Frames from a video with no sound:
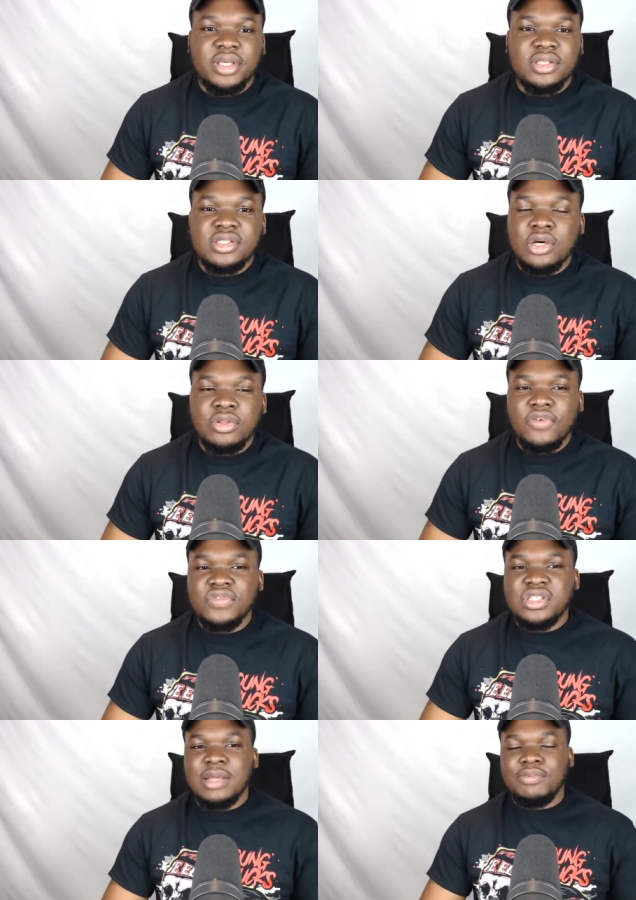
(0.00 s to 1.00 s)
So
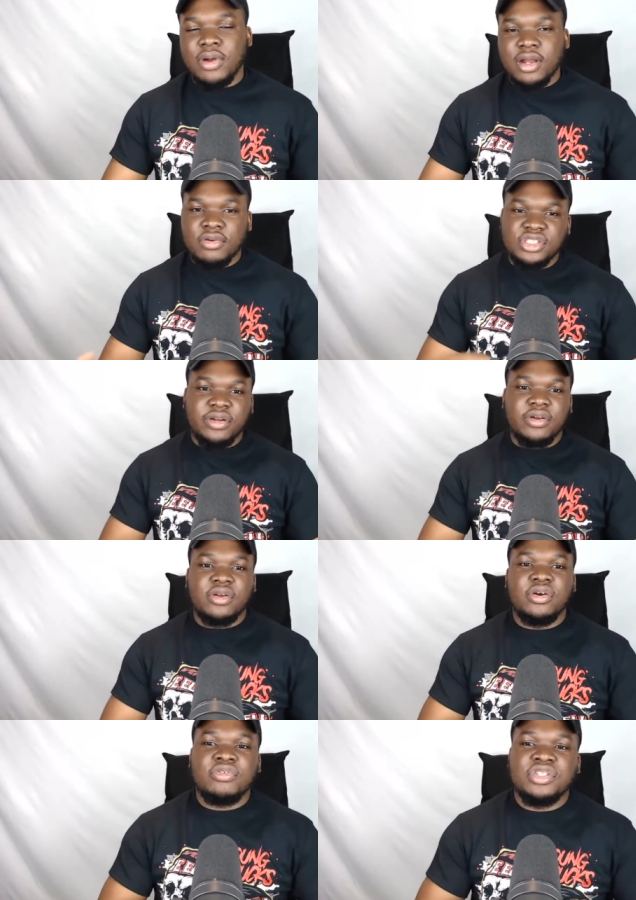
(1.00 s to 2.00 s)
obviously they brought out Chris
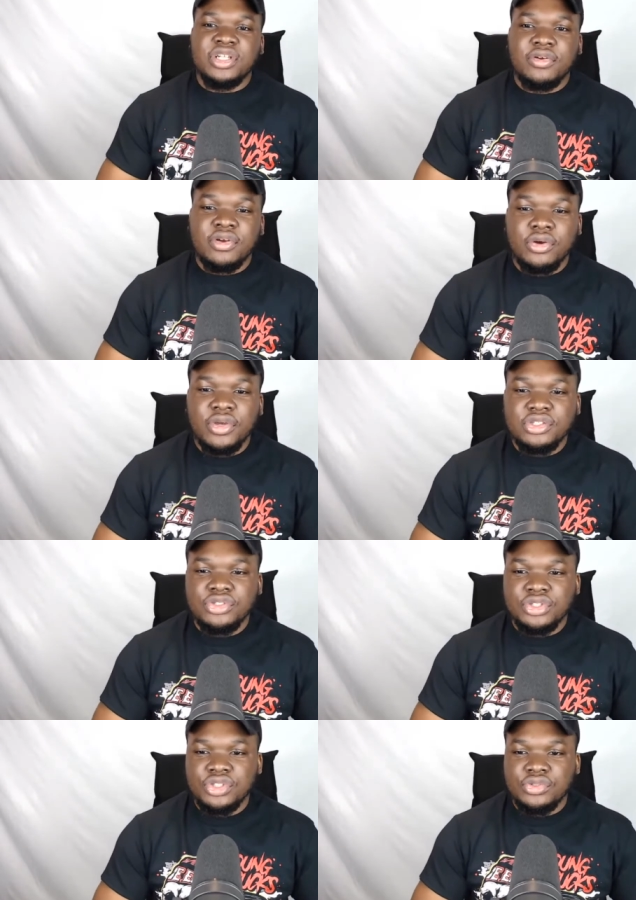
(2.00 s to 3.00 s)
Jericho. Chris Jericho
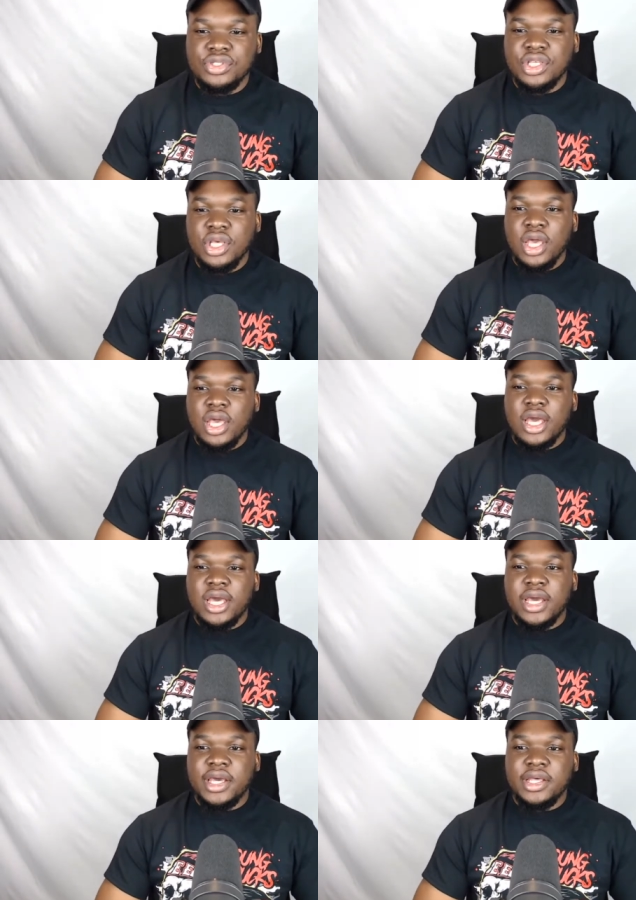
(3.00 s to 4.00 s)
introduced
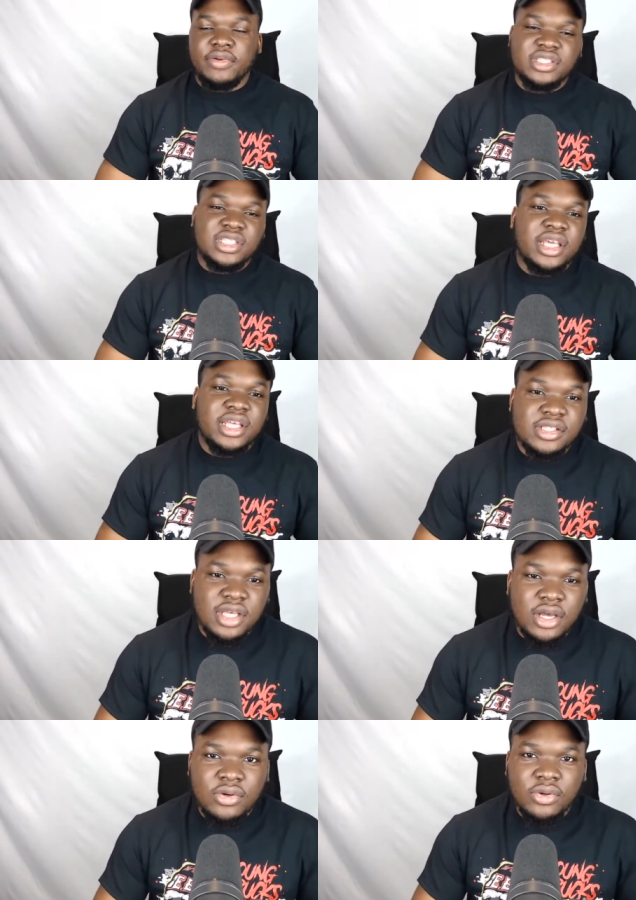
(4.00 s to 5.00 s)
the rest of the Inner
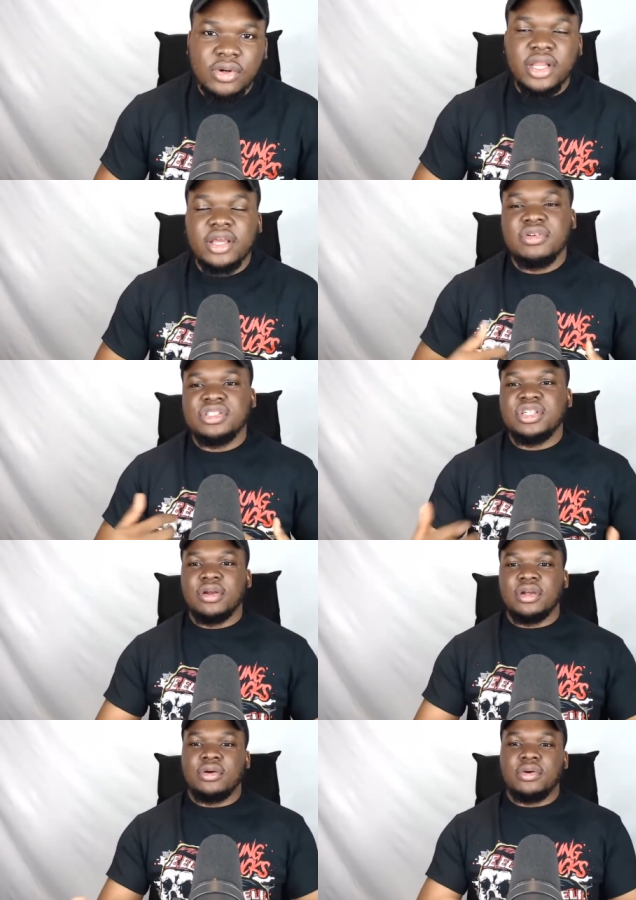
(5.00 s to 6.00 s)
Circle, and then Chris
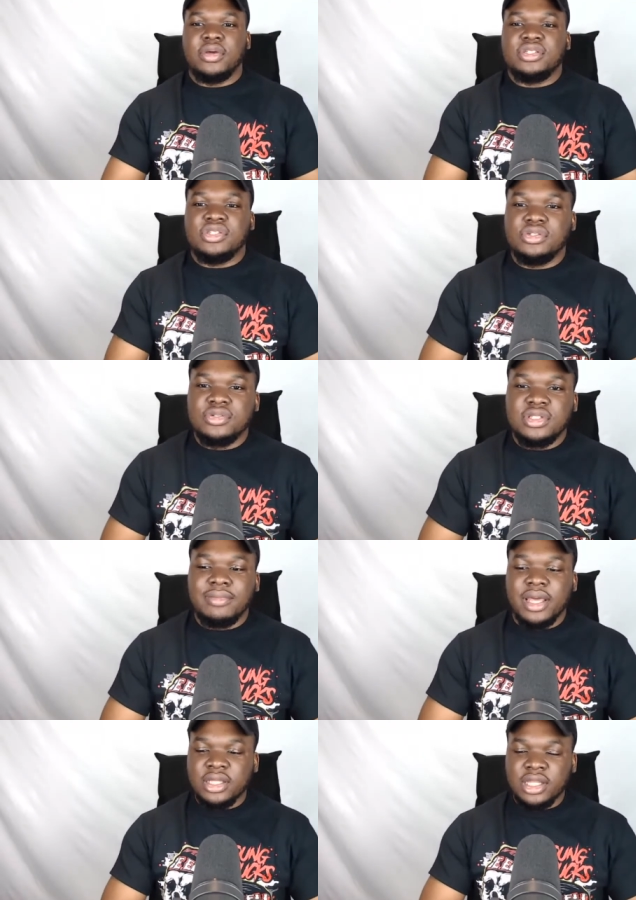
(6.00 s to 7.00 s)
Jericho introduced the
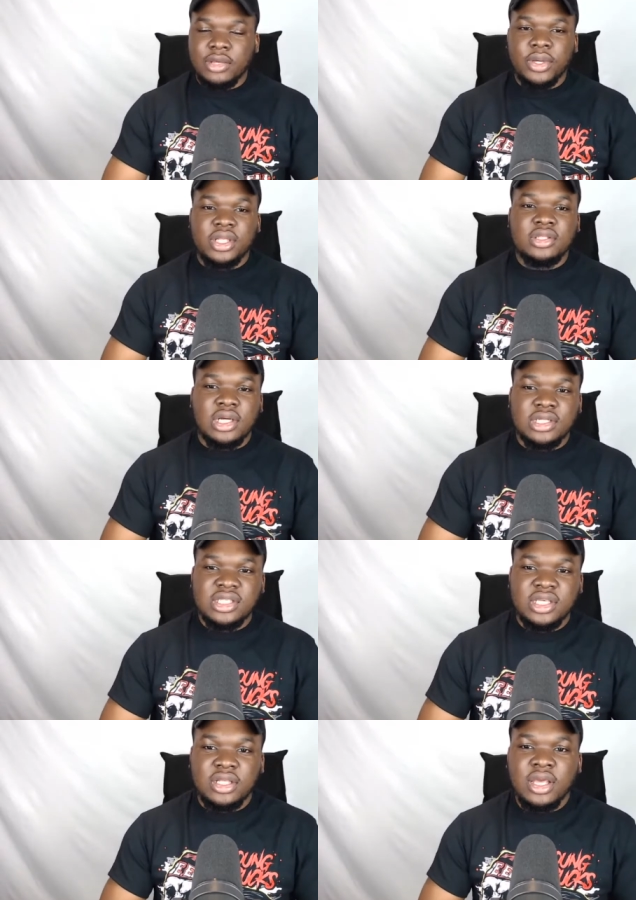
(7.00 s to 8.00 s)
man that they were
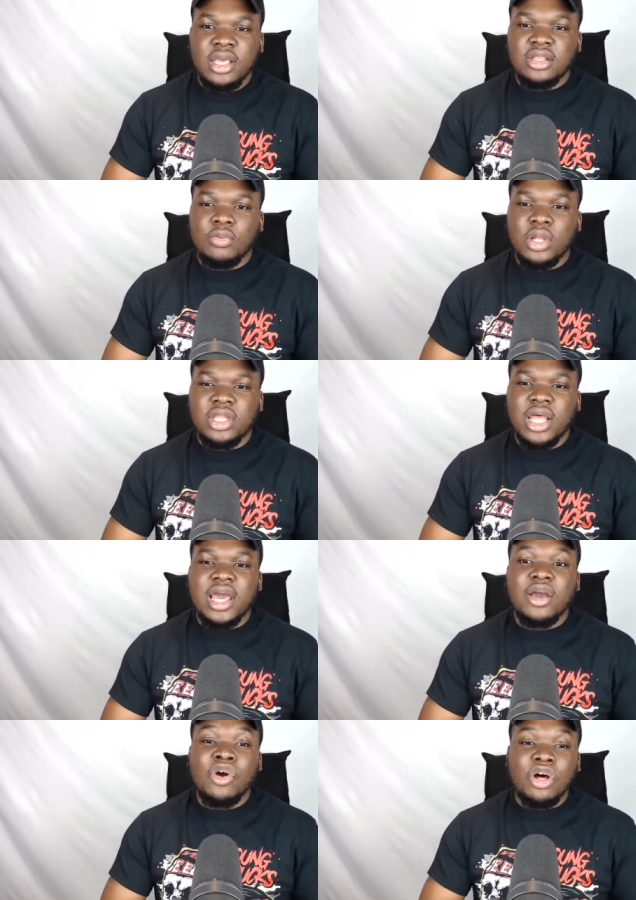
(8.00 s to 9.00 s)
inducting, the one
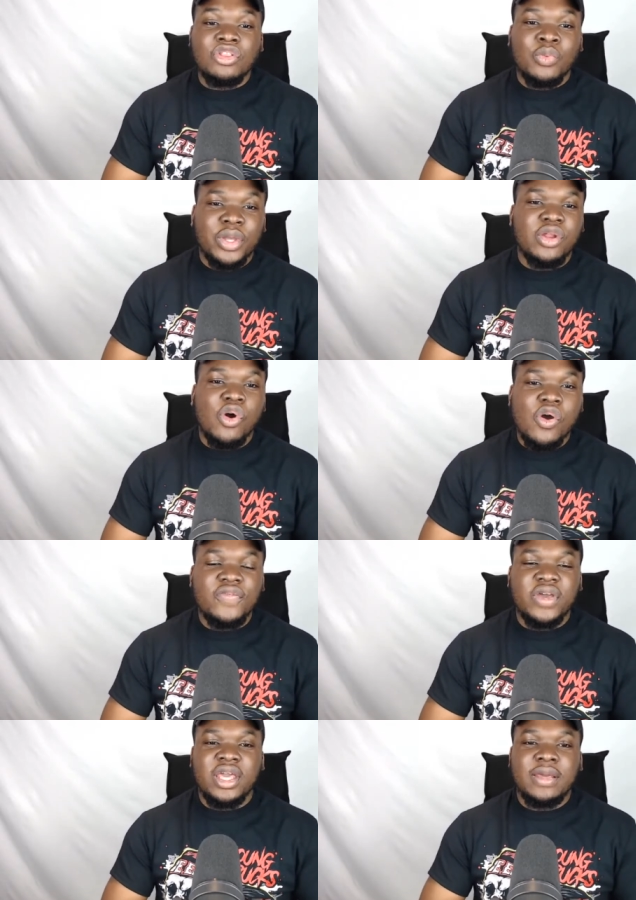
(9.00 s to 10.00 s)
that got the win
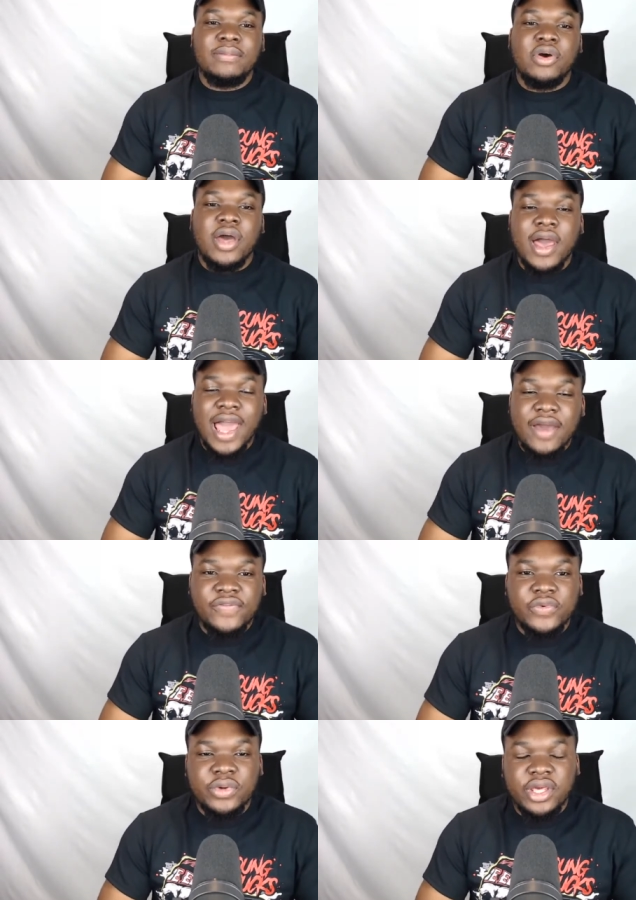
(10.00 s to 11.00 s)
over him at
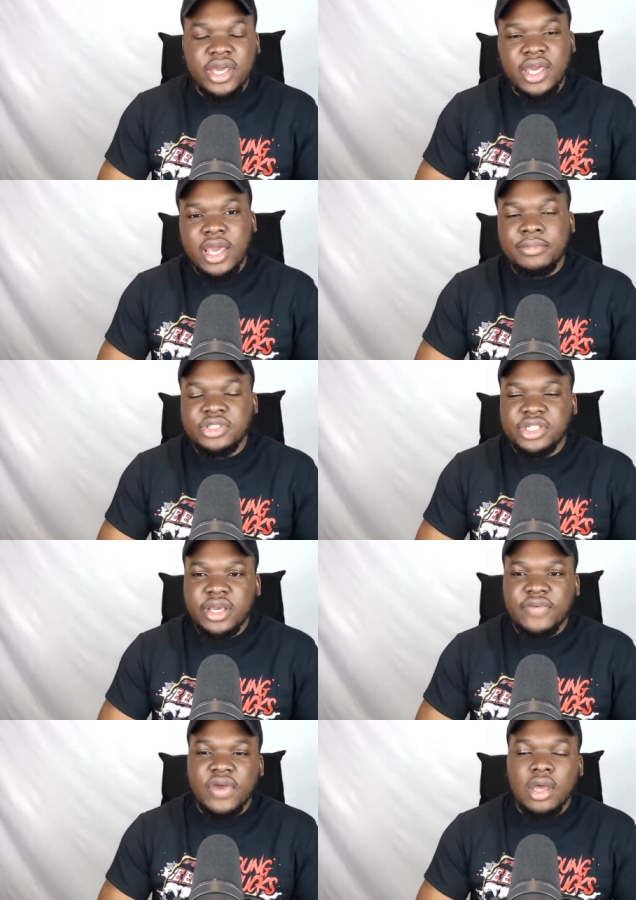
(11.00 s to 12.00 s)
Full Gear,
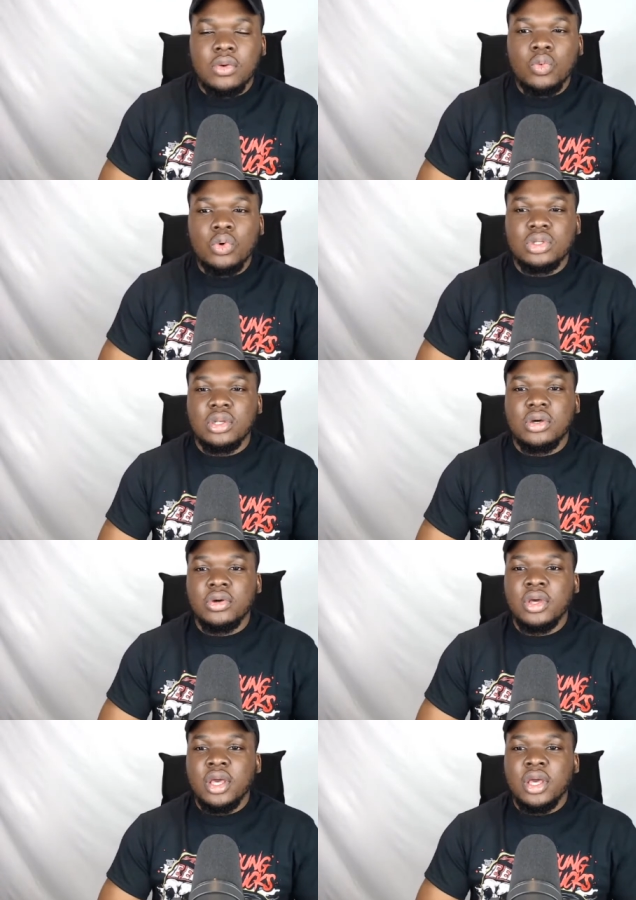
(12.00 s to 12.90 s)
MJF and Wardlow.